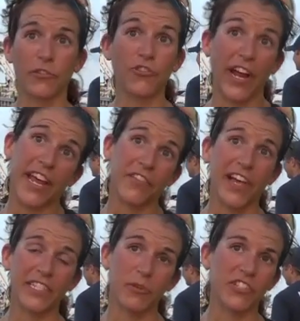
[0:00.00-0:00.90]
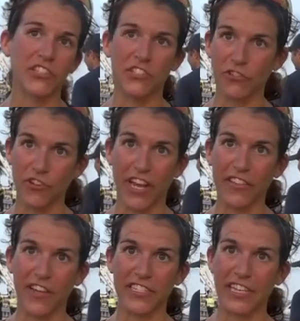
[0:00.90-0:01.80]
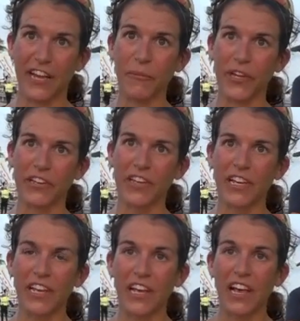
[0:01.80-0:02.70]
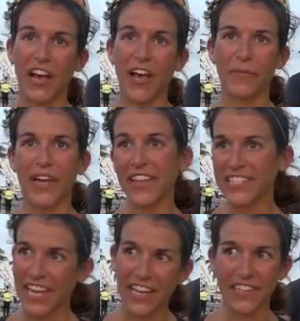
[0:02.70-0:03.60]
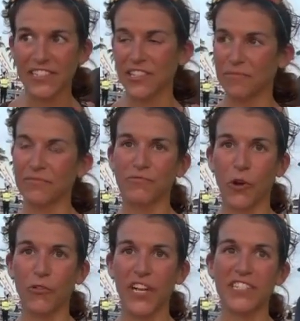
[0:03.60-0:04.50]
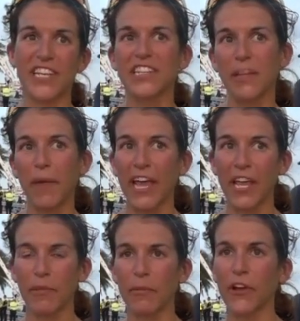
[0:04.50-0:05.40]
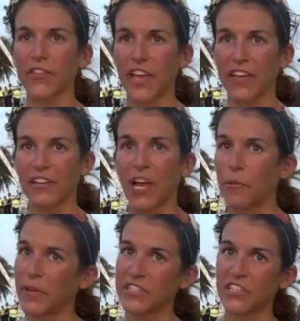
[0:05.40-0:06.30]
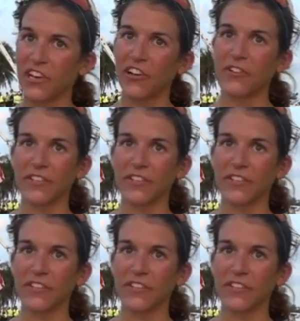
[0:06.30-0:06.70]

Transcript: doing triathlons. Mostly I just do triathlons now, but um, I like to add in some road races. I did the Miami Marathon a couple months ago,